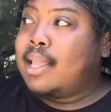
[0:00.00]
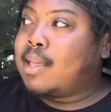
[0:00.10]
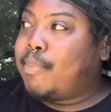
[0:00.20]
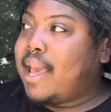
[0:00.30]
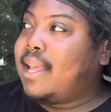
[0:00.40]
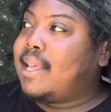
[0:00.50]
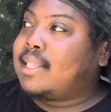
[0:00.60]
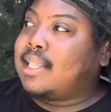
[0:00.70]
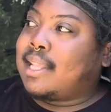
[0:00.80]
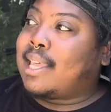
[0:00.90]
the paint
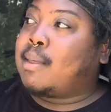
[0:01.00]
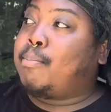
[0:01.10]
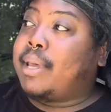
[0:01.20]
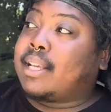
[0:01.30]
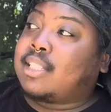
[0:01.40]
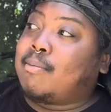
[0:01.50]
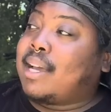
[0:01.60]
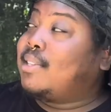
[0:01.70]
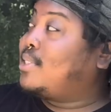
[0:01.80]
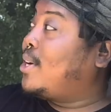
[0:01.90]
isn't like the biggest of my
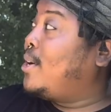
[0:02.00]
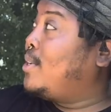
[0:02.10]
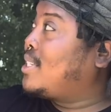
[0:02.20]
concerns,